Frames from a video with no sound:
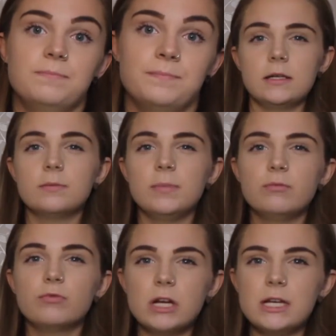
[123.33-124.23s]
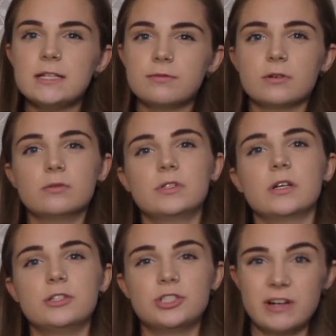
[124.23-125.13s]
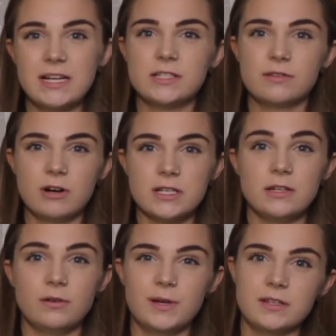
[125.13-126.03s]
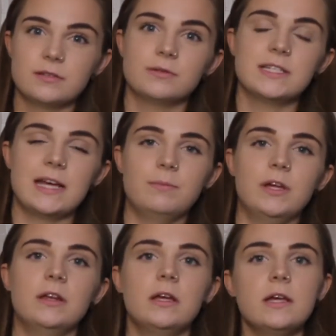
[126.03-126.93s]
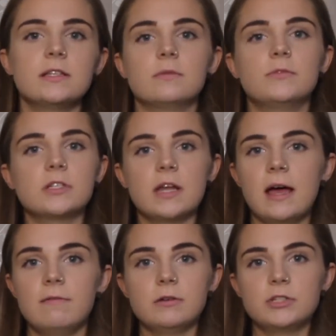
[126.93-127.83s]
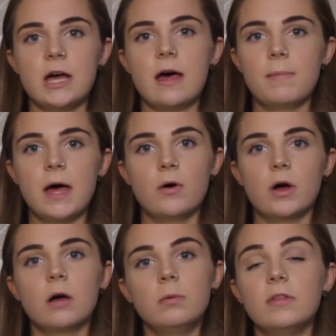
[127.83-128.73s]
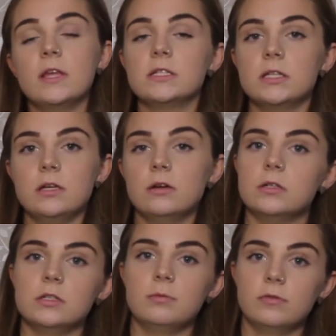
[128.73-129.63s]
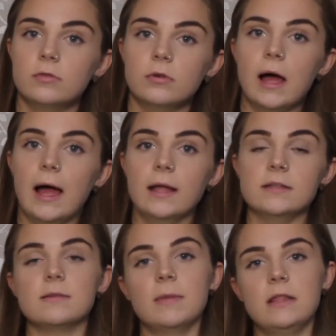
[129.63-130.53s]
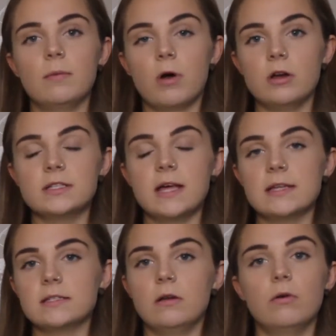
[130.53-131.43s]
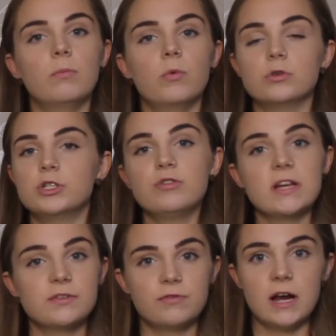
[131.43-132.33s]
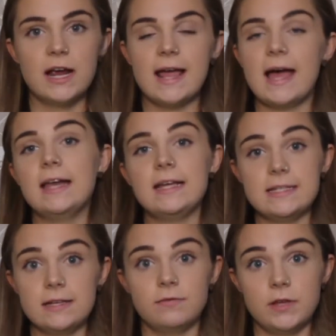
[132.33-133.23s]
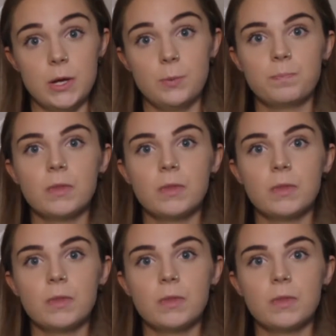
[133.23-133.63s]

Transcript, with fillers: It can be really difficult to go straight into writing your personal statement, so I'm just going to have a little chat about a couple of things that you can do beforehand to make the process a lot more stress free and easier for you.